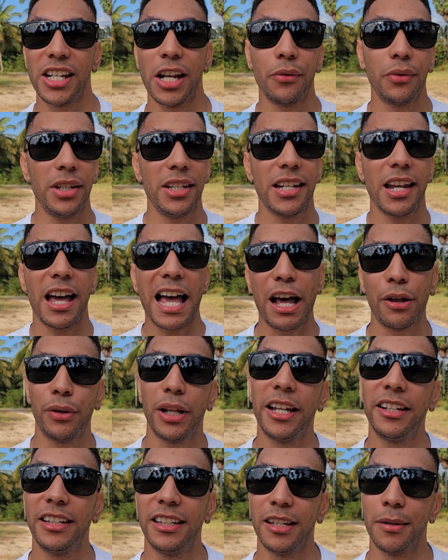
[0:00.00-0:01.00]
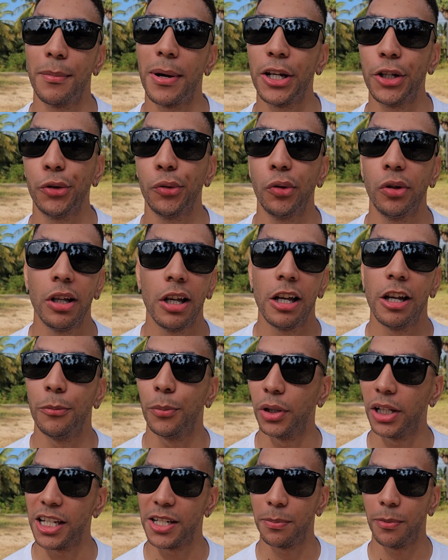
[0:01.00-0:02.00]
Now, these are outlined in the manual,
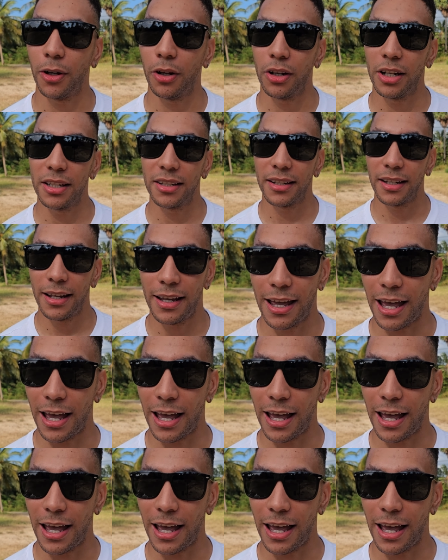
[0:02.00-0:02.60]
but let's be honest,